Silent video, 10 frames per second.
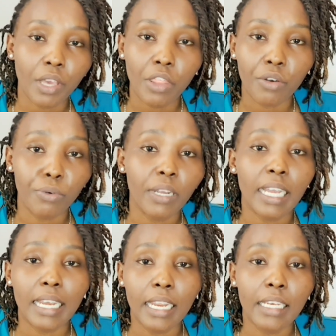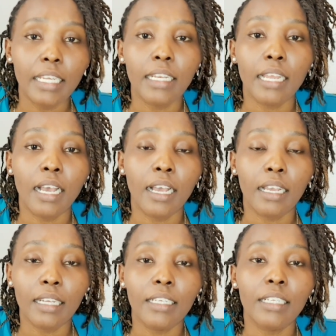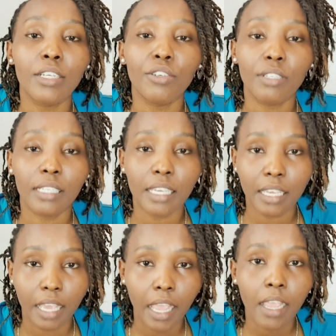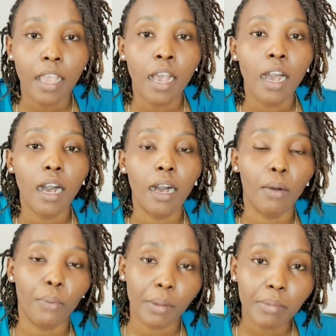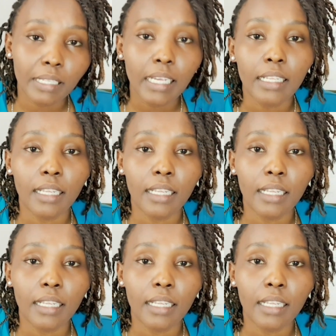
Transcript: through Canada.ca website.